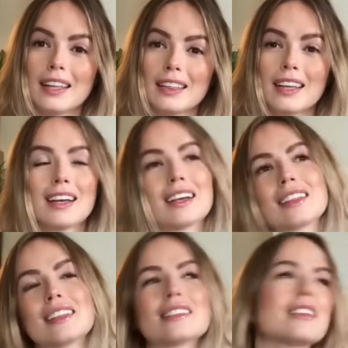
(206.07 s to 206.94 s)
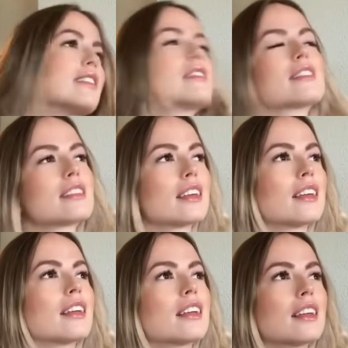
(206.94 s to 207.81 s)
think this is,
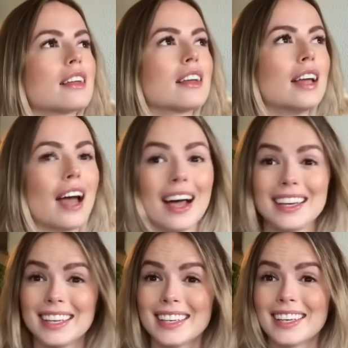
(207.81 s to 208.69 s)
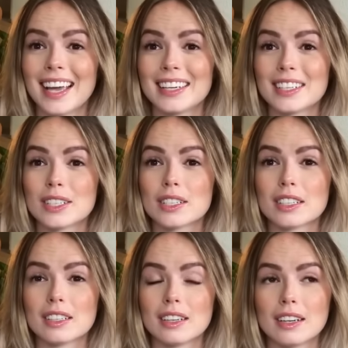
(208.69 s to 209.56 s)
I did gauge,
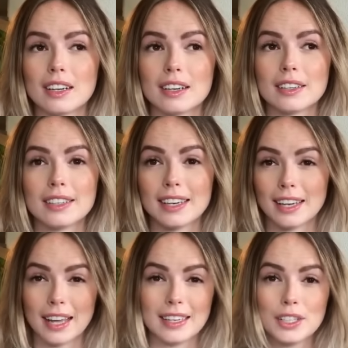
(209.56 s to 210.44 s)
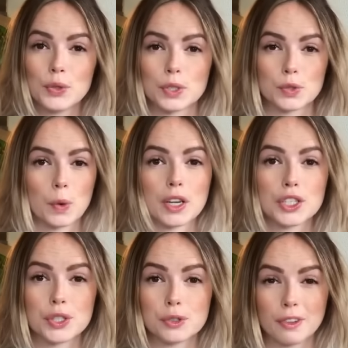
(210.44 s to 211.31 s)
I did do a
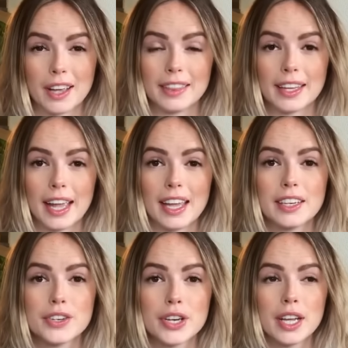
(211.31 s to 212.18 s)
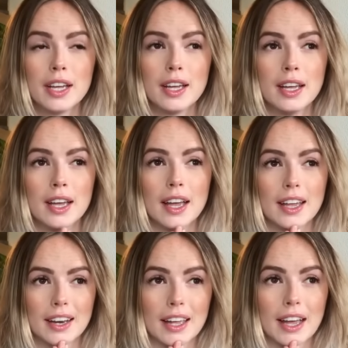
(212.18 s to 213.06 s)
swatch to find the gauge,
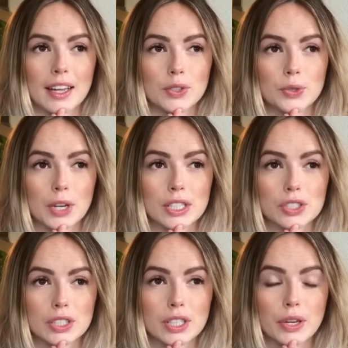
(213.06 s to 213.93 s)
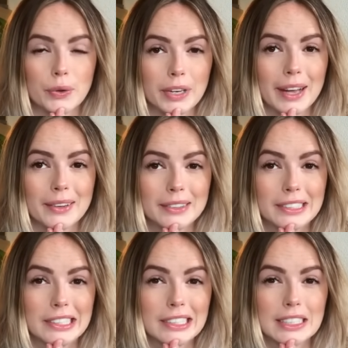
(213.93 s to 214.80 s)
and I had to actually go down
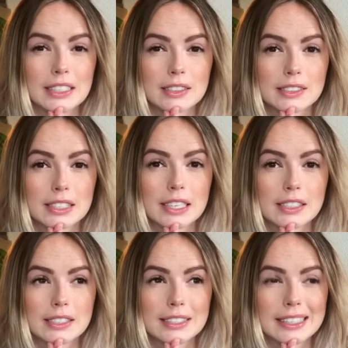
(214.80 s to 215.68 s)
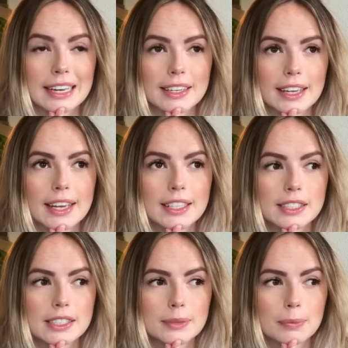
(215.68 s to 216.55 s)
in needle size to get
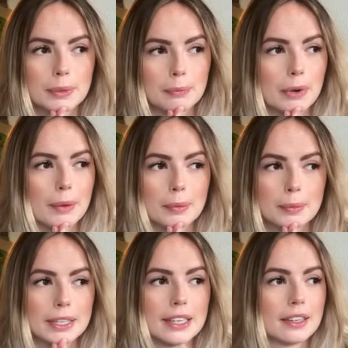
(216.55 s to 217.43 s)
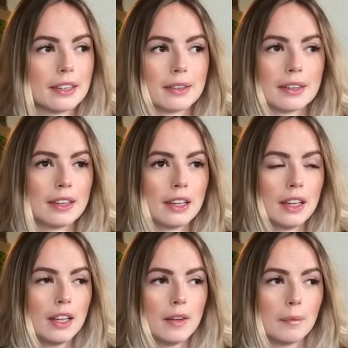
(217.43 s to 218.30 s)
gauge, but probably
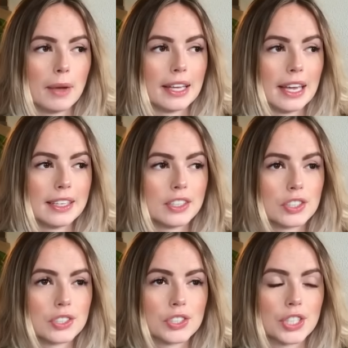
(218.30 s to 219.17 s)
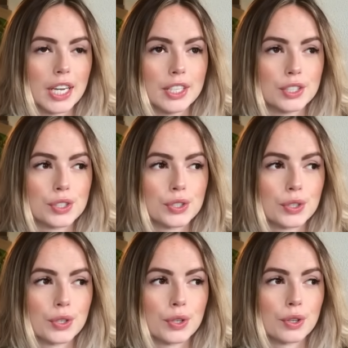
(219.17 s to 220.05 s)
my gauge changed
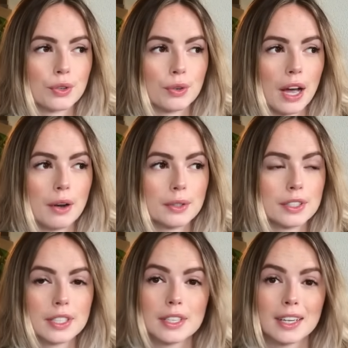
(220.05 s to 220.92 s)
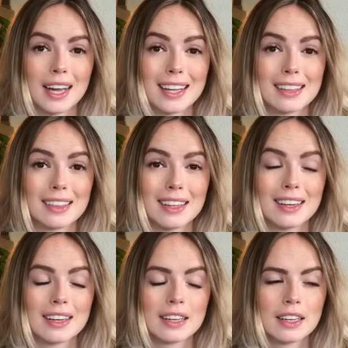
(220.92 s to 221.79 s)
throughout. I
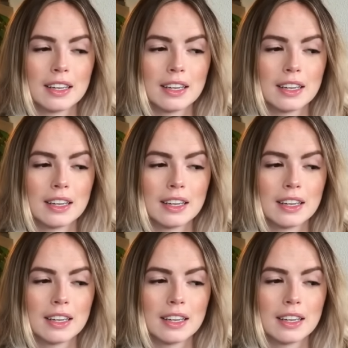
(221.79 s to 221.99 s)
think